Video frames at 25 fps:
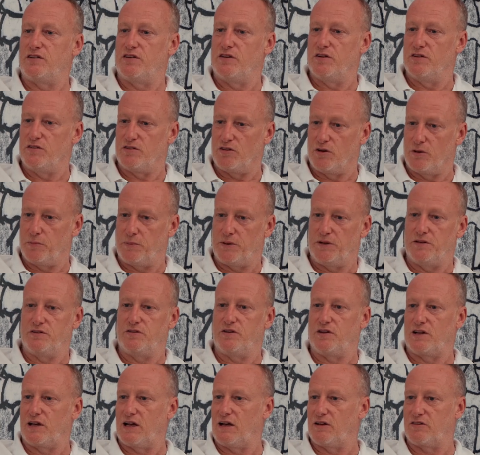turns up
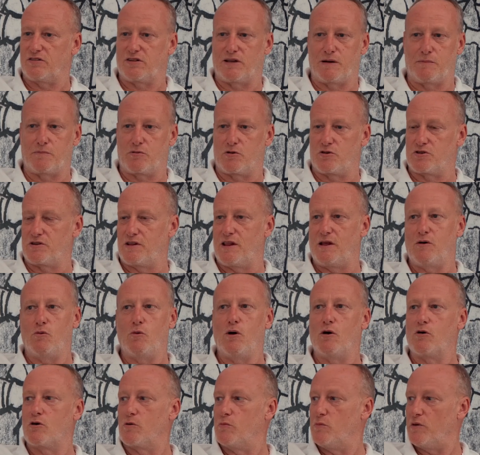into the CloudStack project, they're
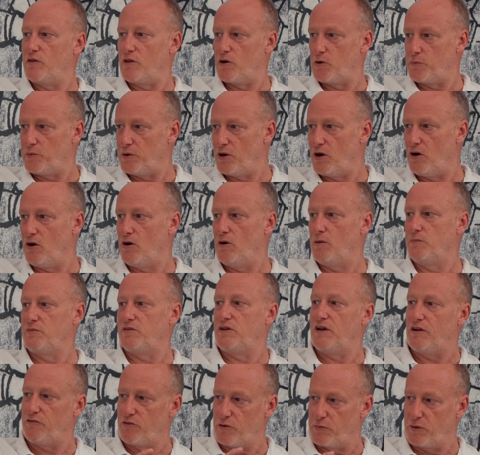welcomed with open arms
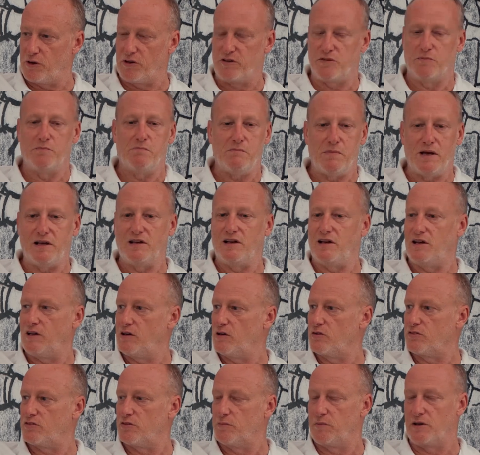and everybody's immediately
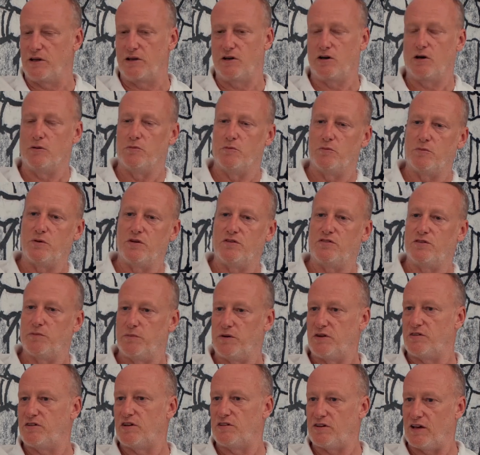got something in common. But if
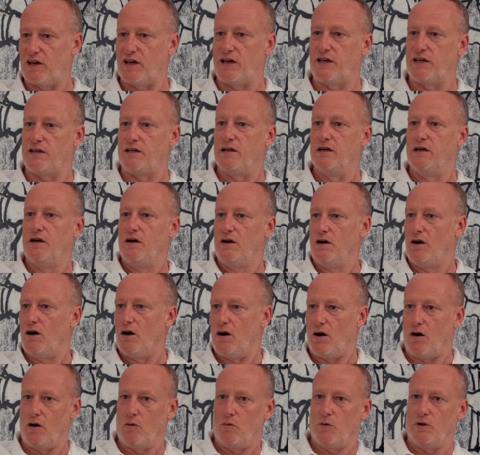somebody says, hey,
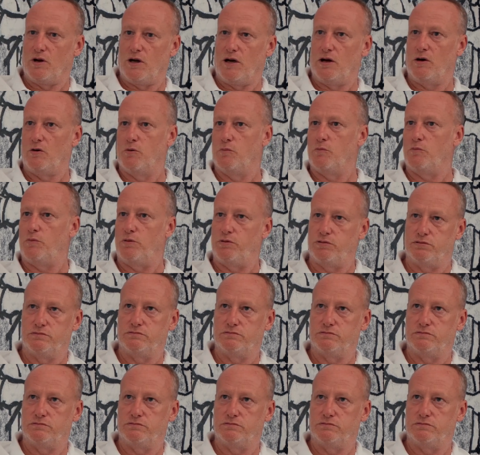I want to help